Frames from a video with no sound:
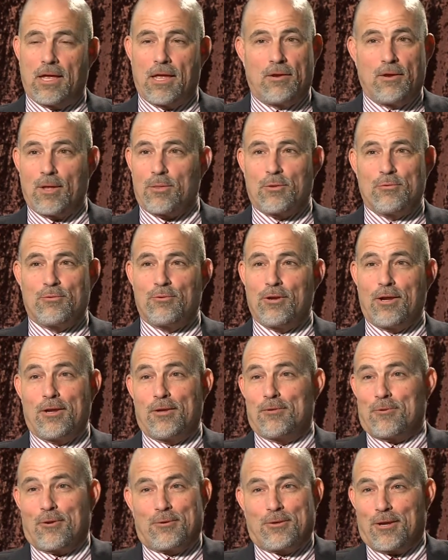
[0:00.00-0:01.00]
And nothing's
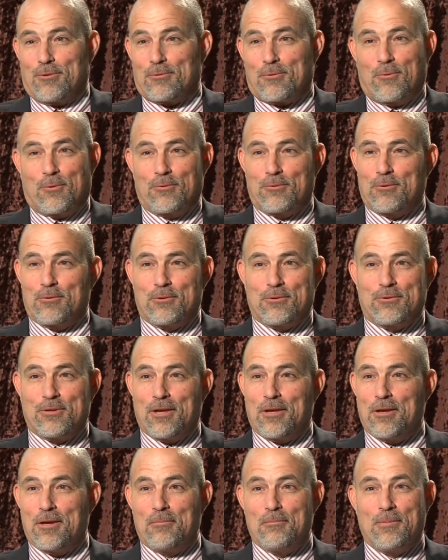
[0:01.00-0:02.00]
changed. Our test scores are the
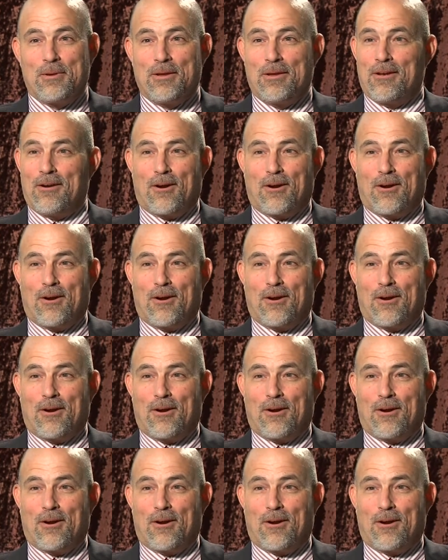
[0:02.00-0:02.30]
same.